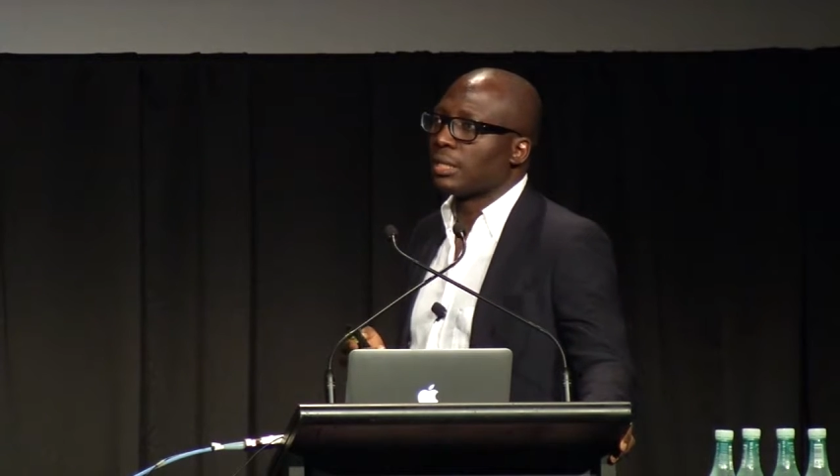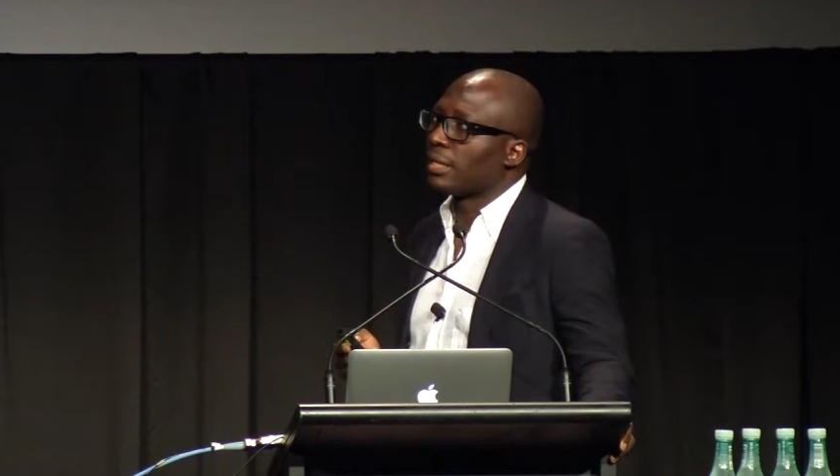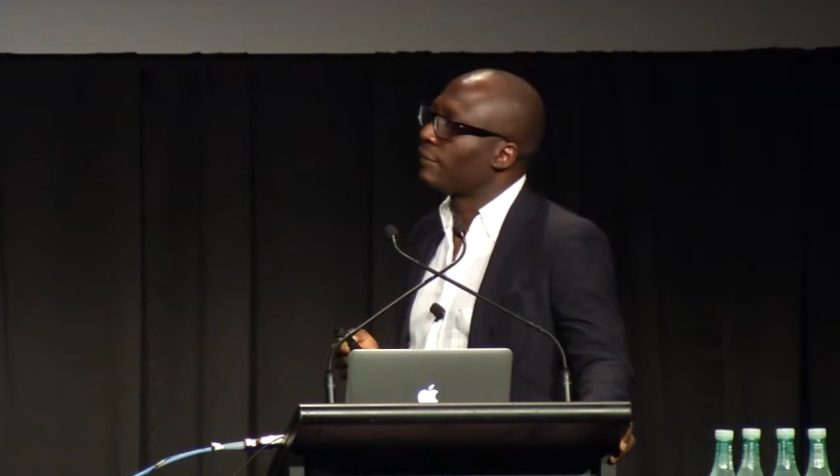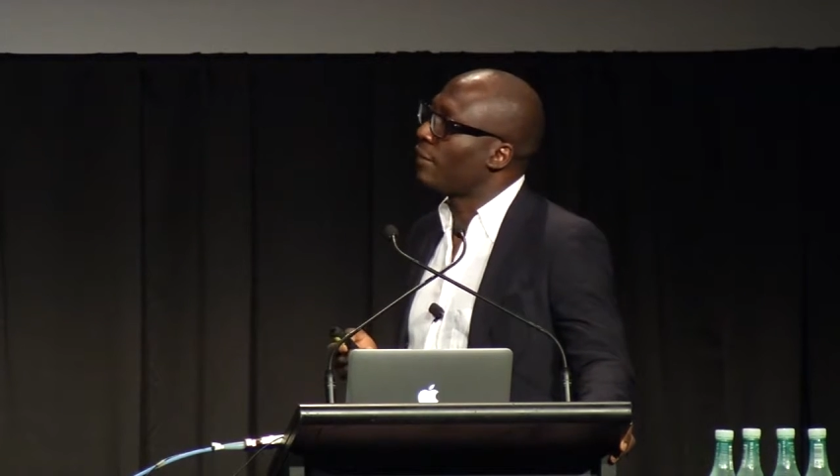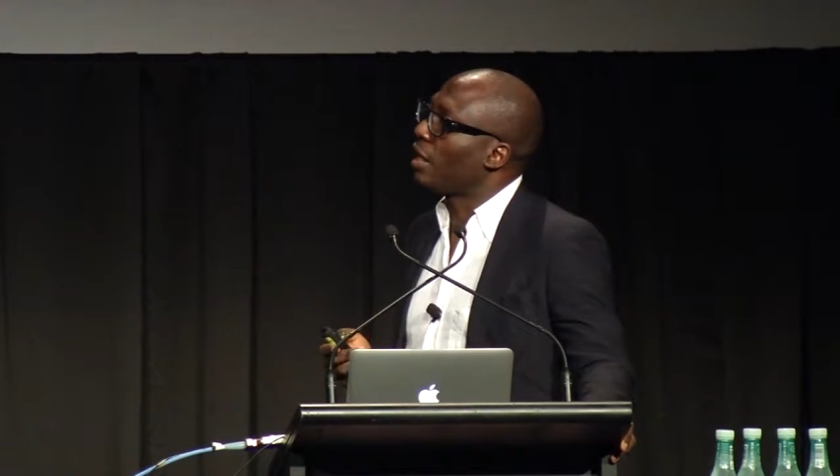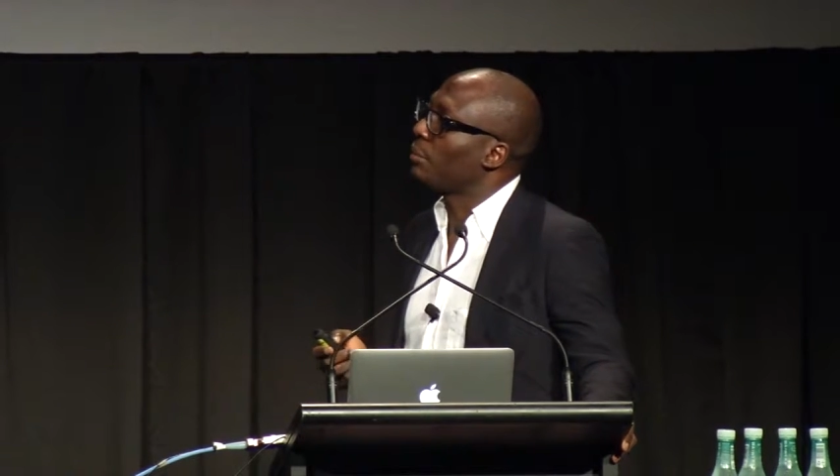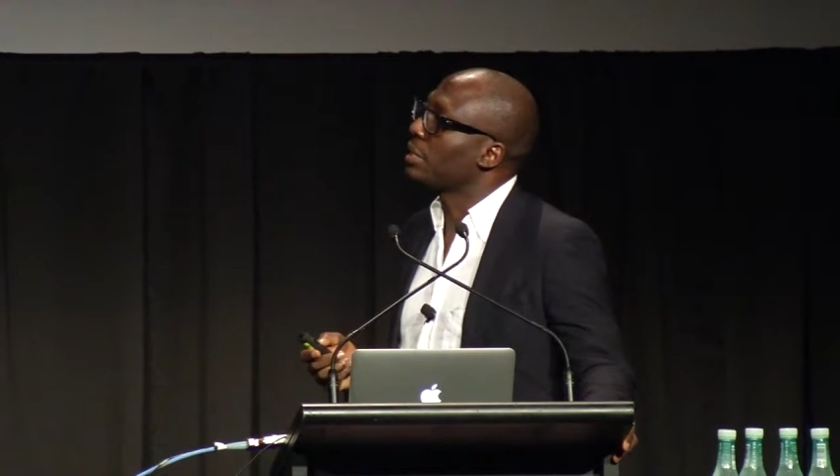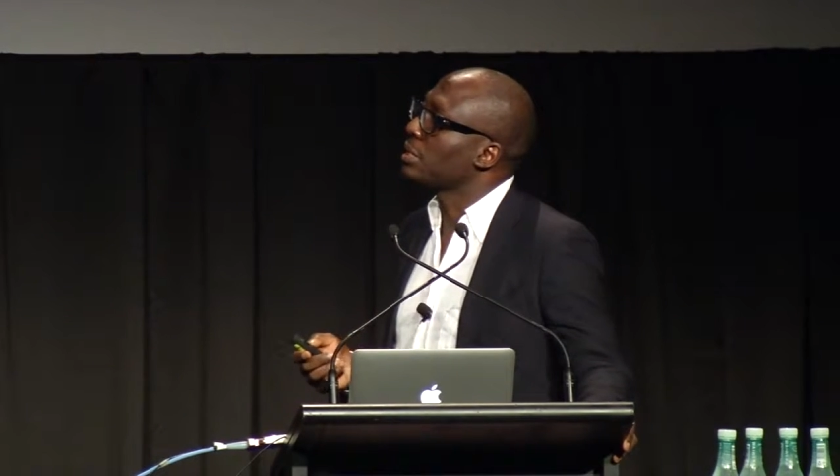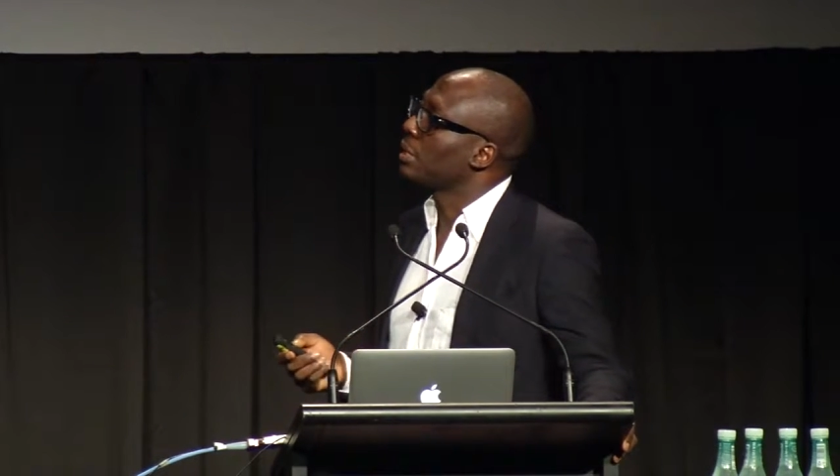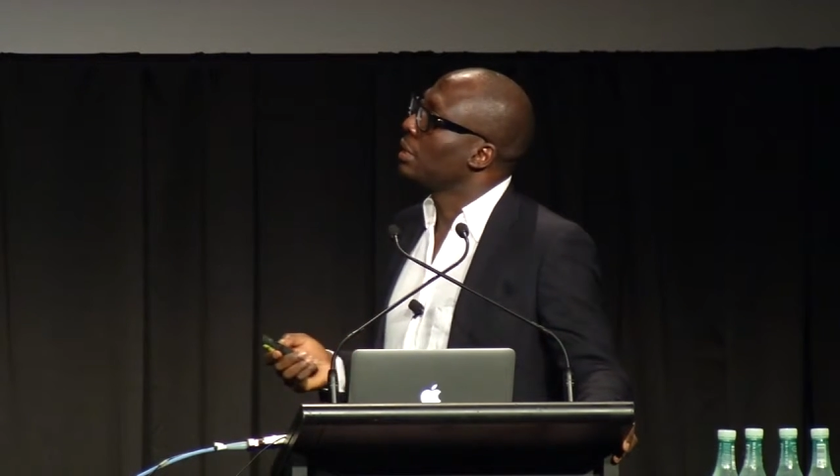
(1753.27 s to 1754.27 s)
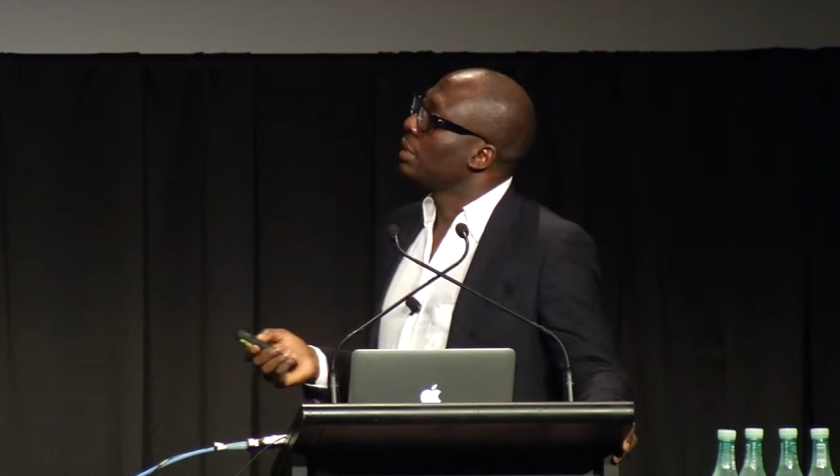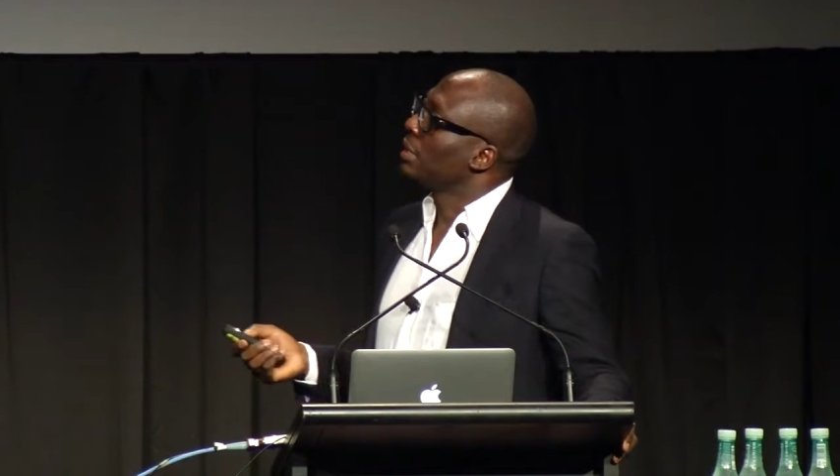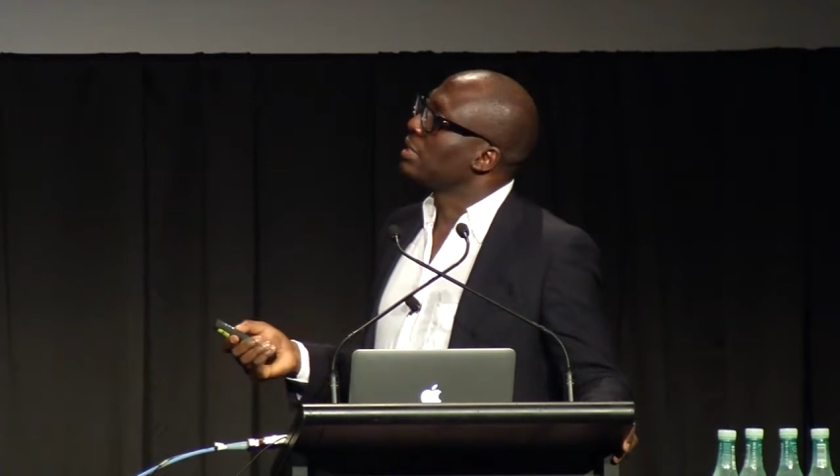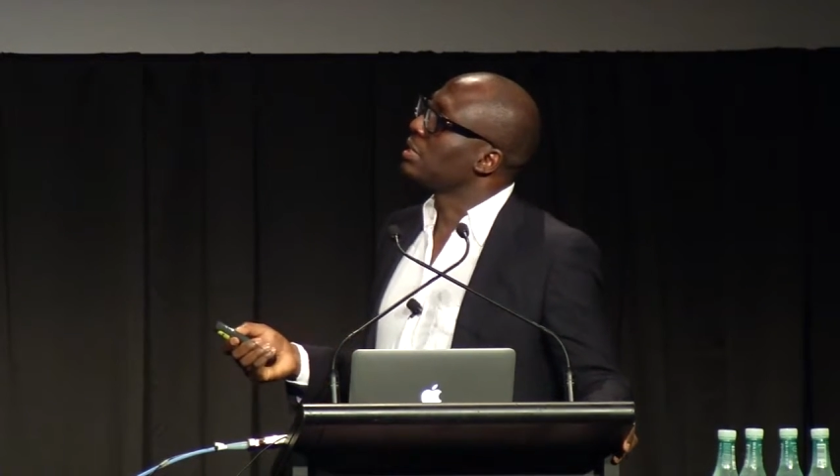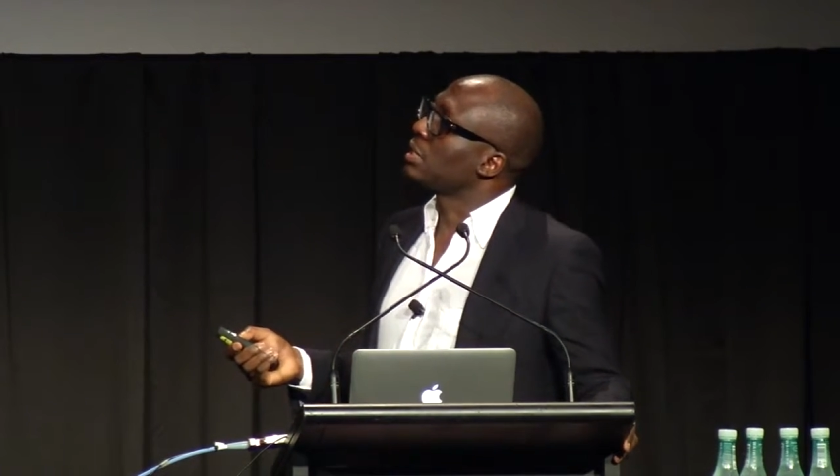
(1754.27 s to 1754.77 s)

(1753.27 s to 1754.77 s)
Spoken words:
and the environment. This